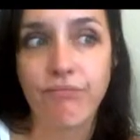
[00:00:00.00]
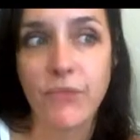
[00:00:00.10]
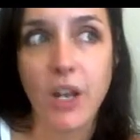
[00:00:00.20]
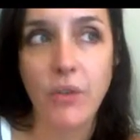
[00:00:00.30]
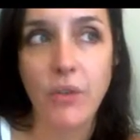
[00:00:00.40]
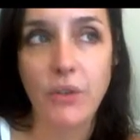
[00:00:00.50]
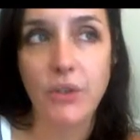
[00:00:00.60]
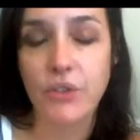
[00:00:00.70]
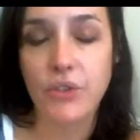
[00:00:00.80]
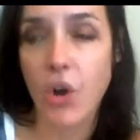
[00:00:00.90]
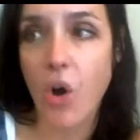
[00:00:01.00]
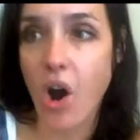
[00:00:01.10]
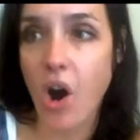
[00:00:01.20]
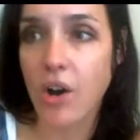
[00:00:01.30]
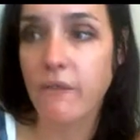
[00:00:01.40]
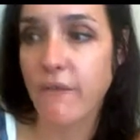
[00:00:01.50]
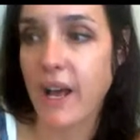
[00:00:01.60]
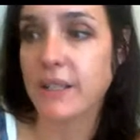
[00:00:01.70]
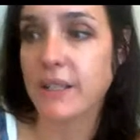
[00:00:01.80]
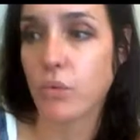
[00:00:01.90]
you know, there's no hard and
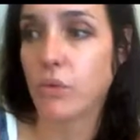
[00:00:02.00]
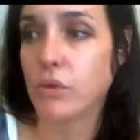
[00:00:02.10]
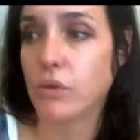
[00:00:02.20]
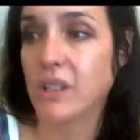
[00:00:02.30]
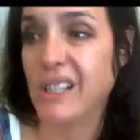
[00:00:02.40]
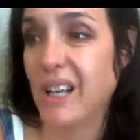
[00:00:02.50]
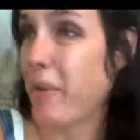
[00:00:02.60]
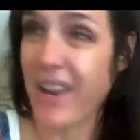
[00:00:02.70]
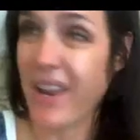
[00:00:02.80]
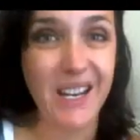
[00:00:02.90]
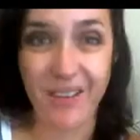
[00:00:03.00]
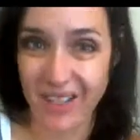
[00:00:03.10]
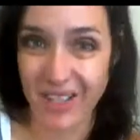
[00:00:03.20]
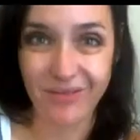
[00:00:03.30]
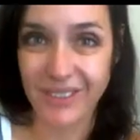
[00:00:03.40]
fast rule about any of it.